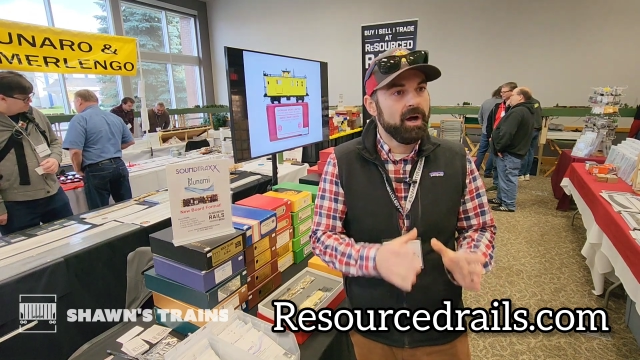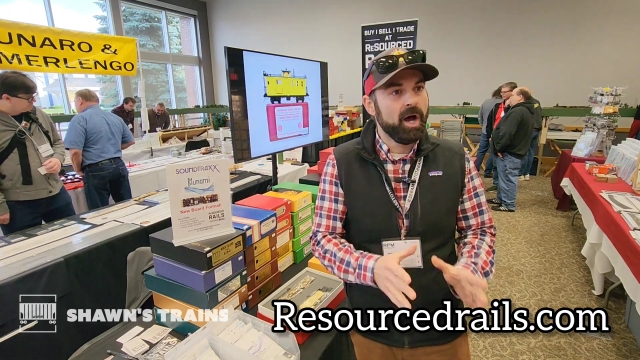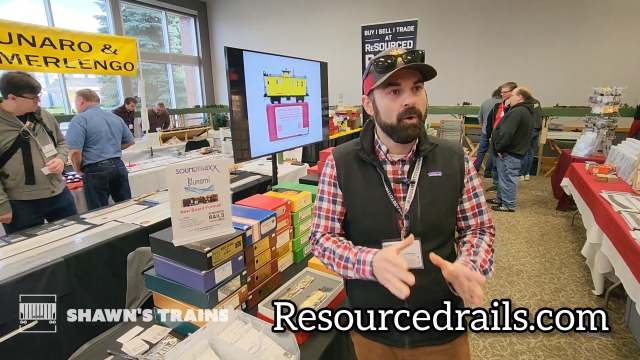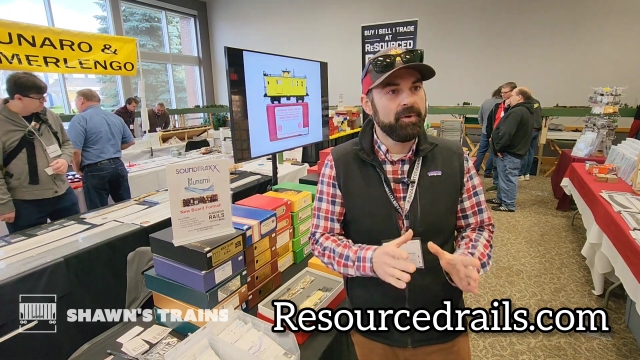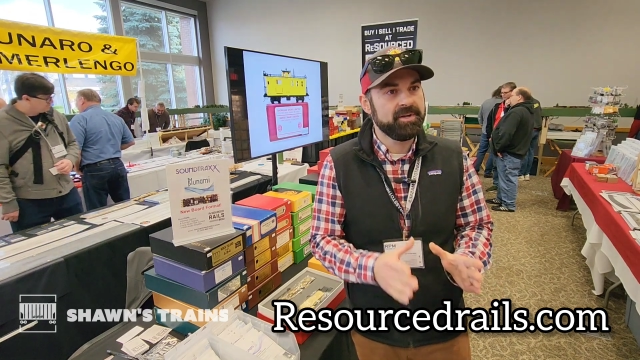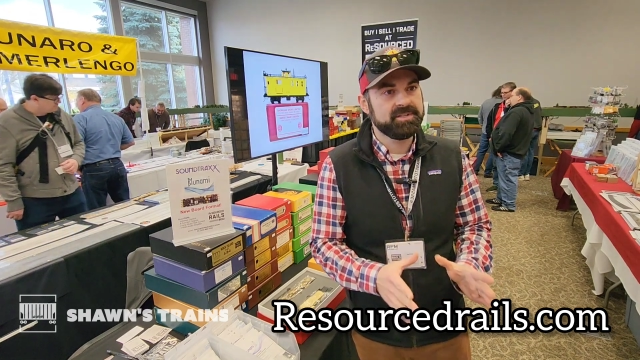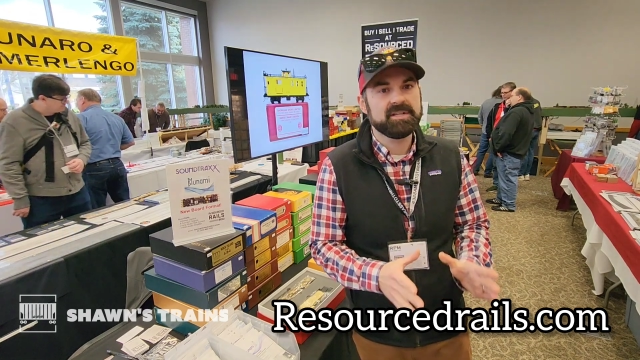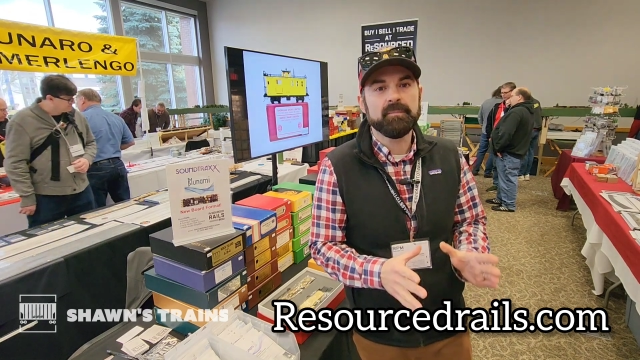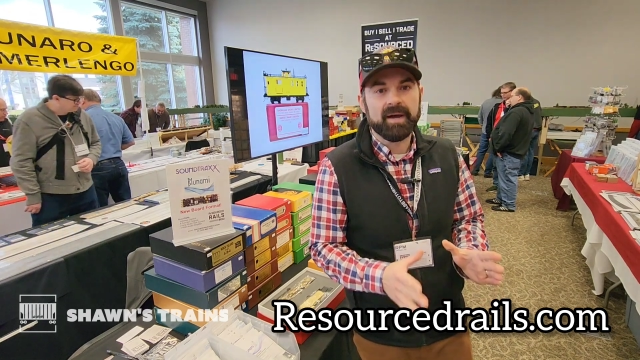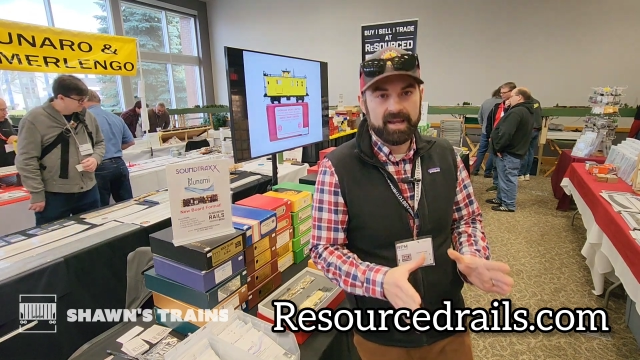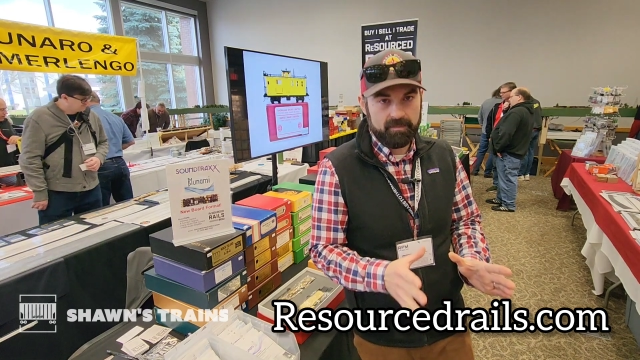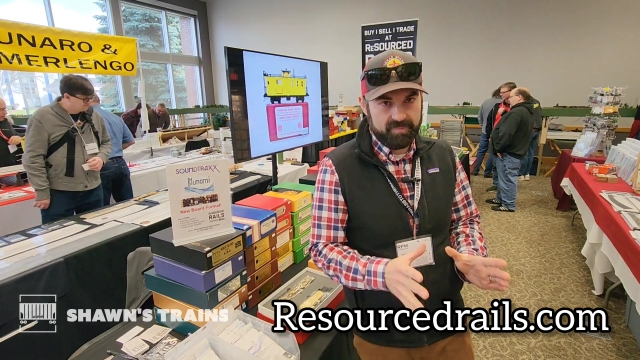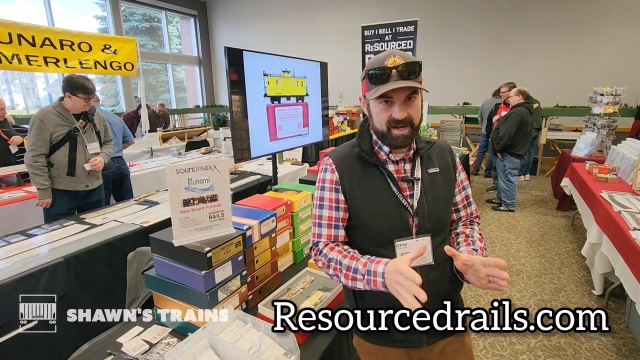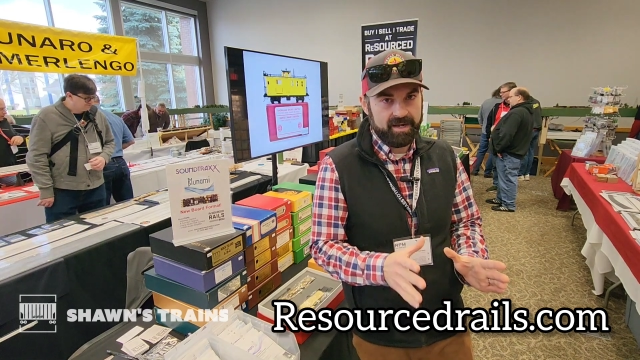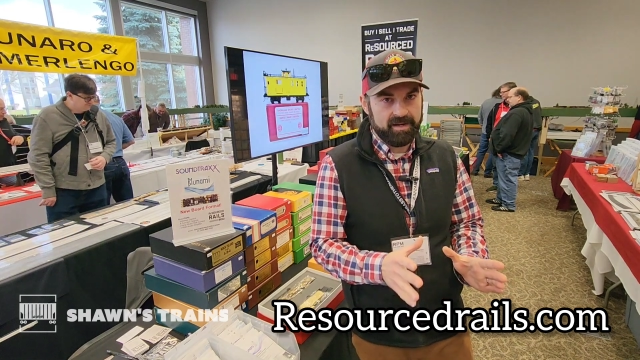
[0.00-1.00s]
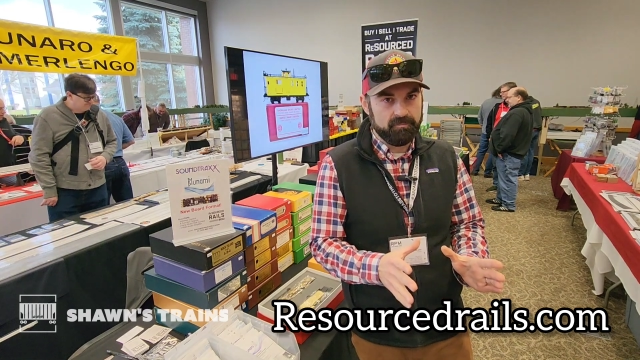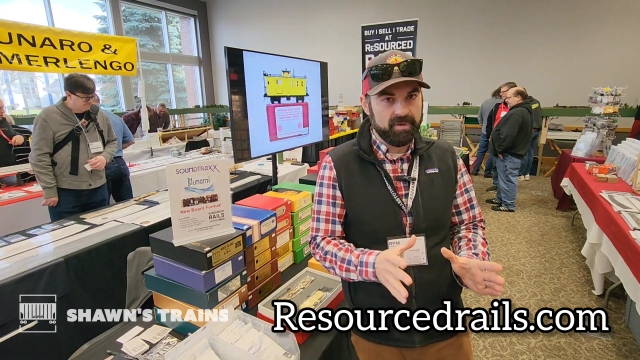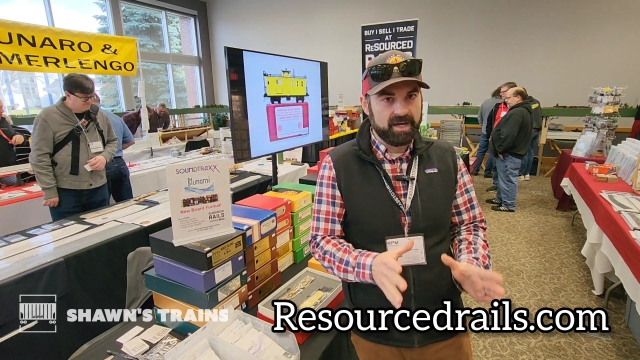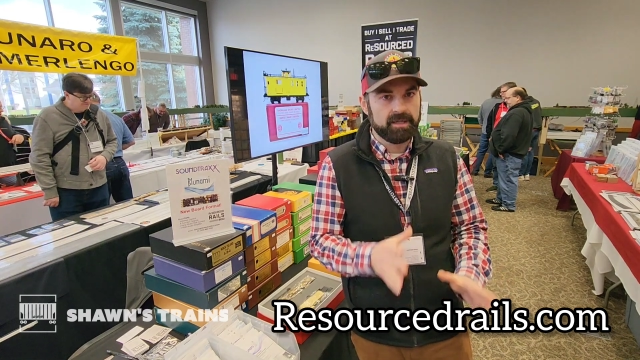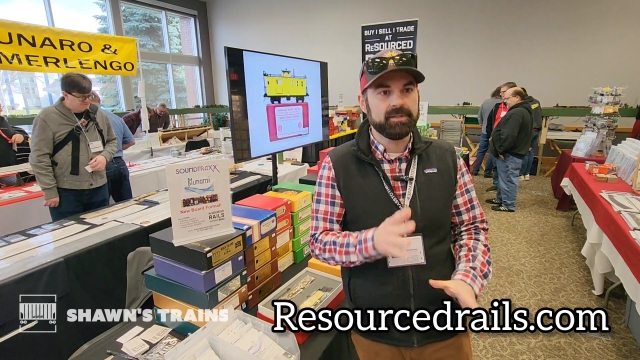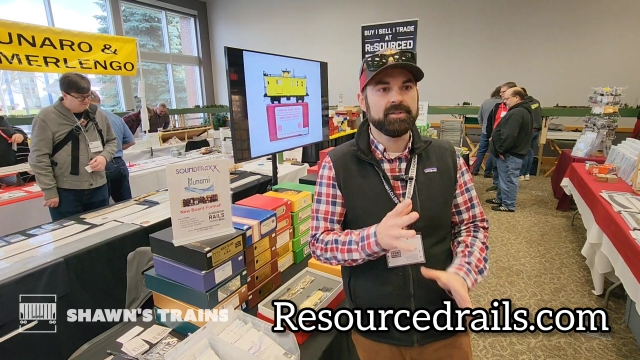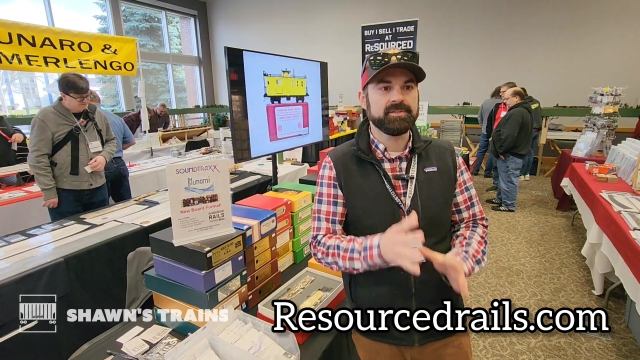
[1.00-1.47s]
always to buy a painted
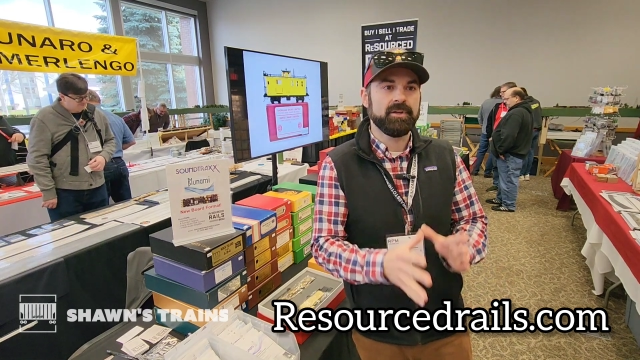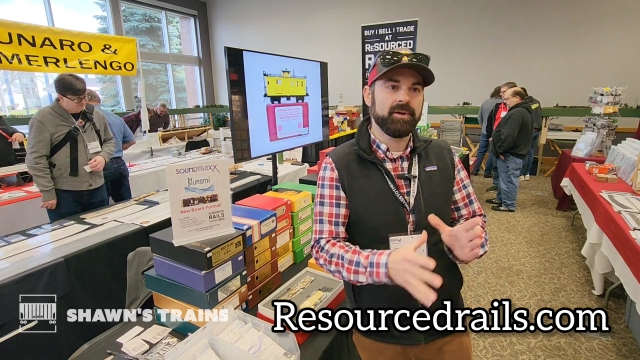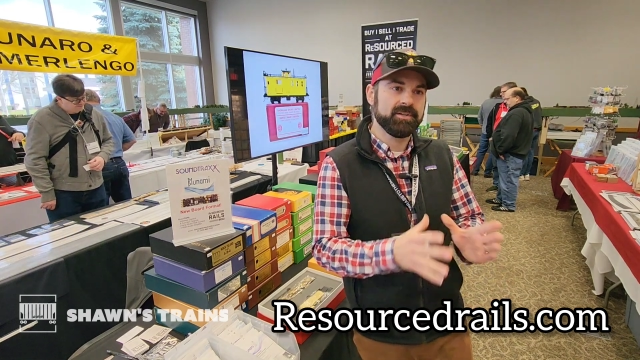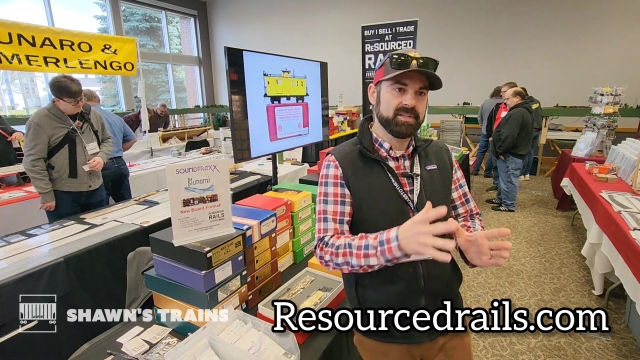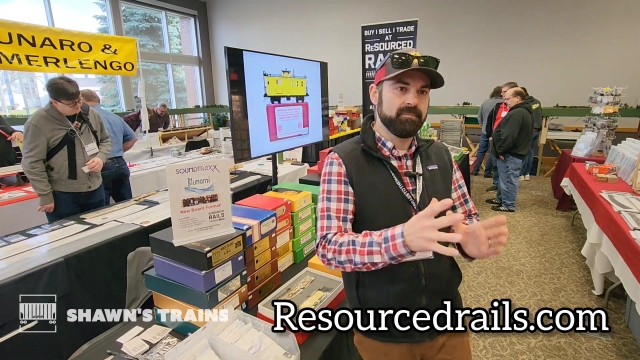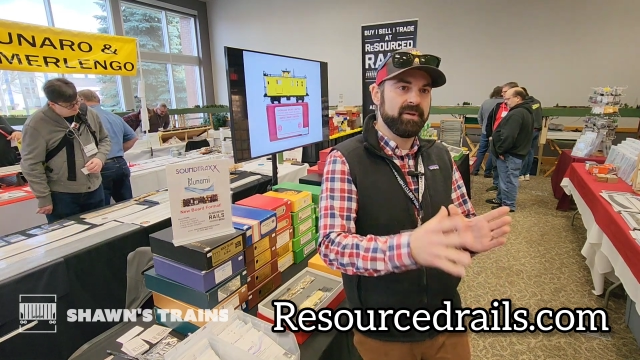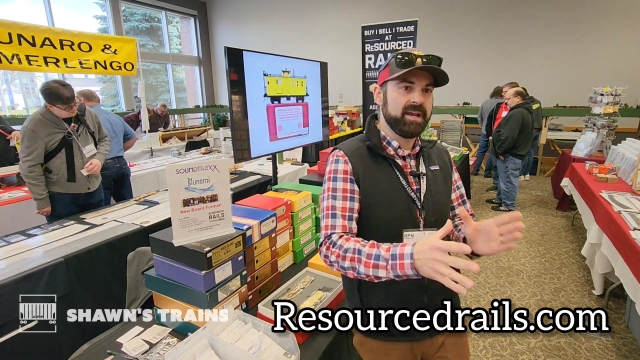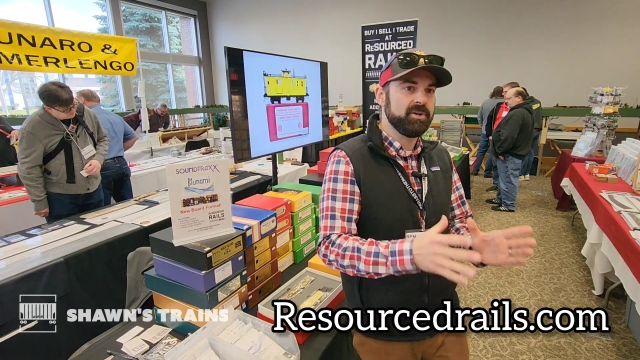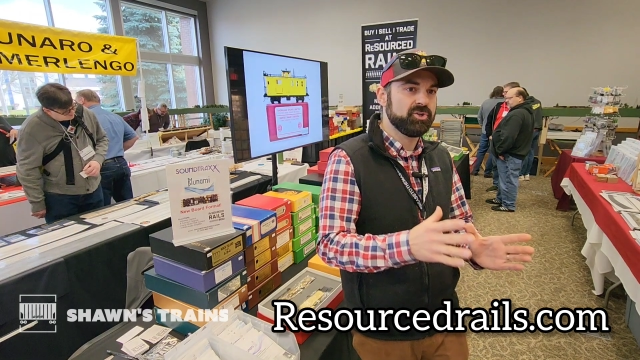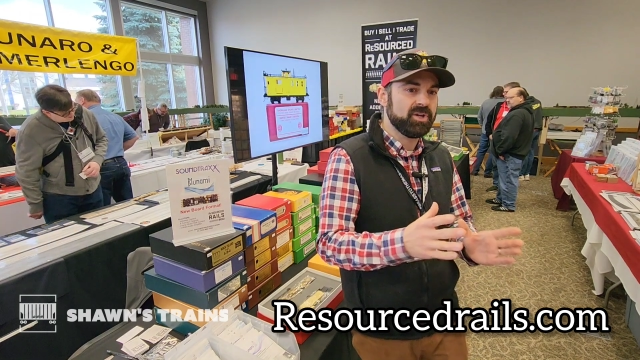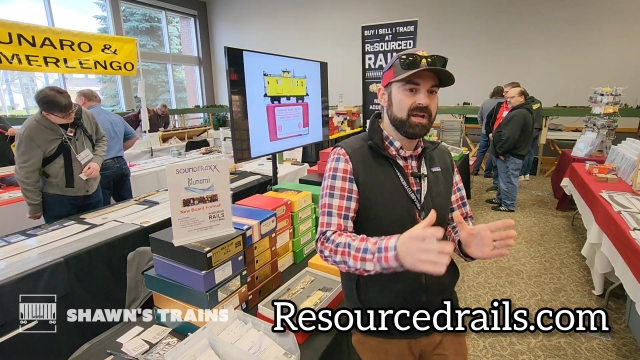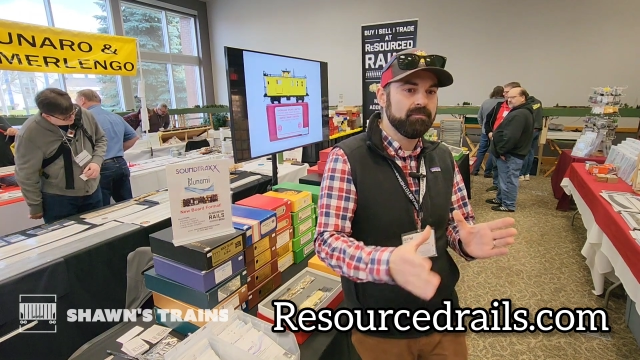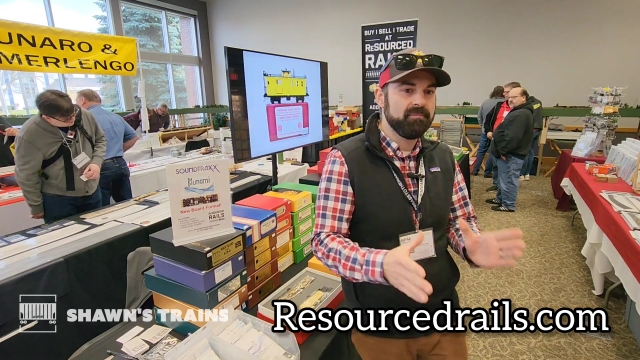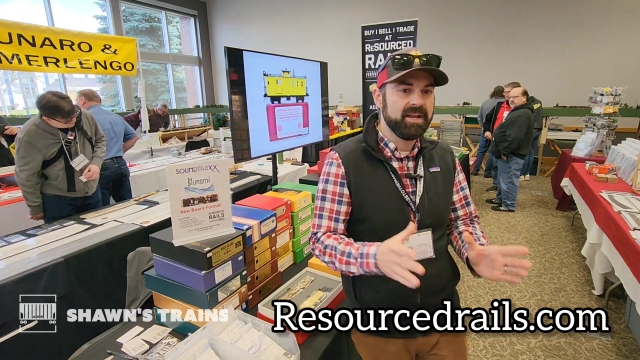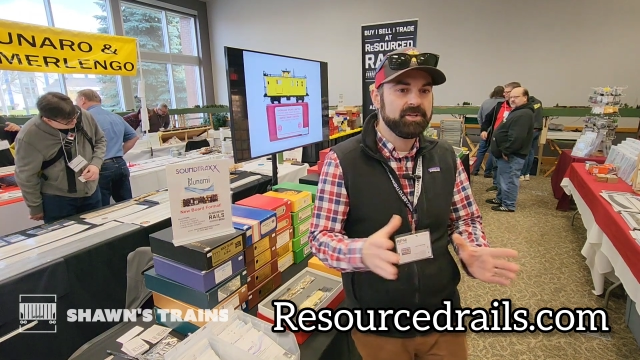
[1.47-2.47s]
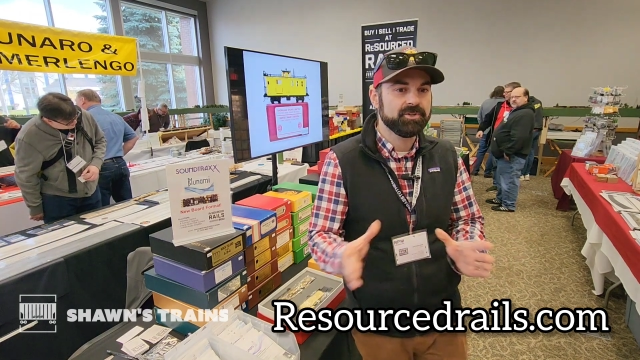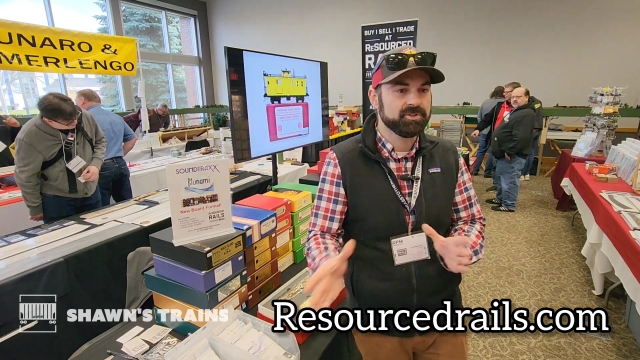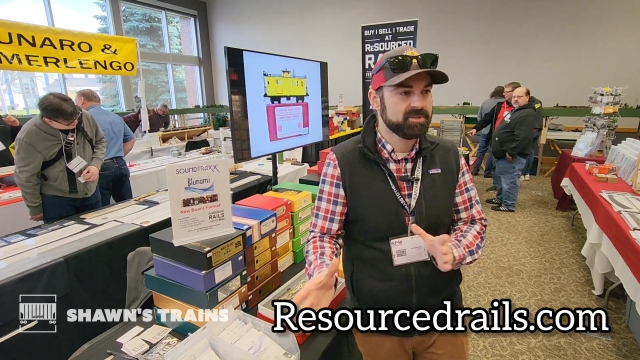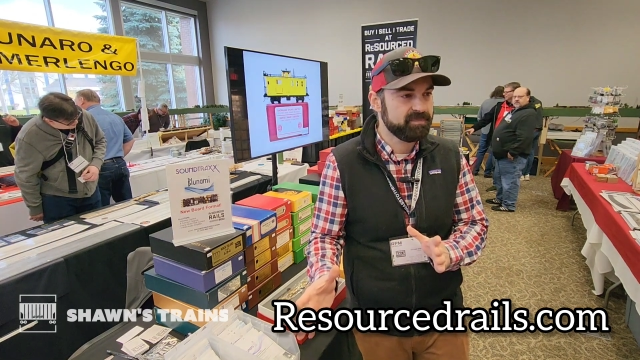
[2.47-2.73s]
model, as long as the paint job meets your